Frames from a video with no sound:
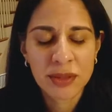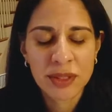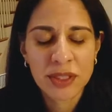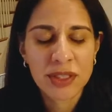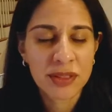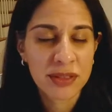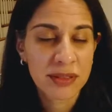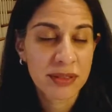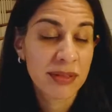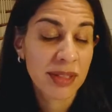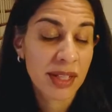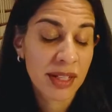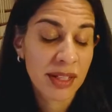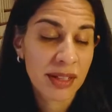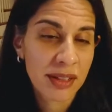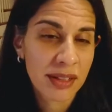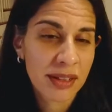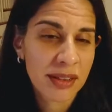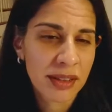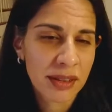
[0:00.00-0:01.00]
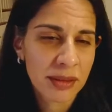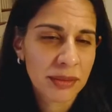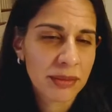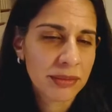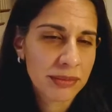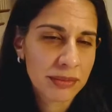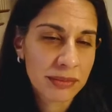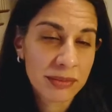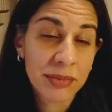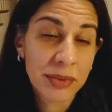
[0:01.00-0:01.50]
which is, I, I think,
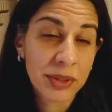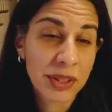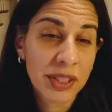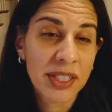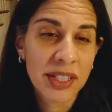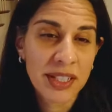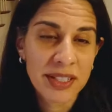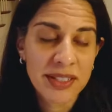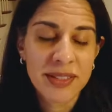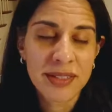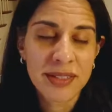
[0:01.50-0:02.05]
really nice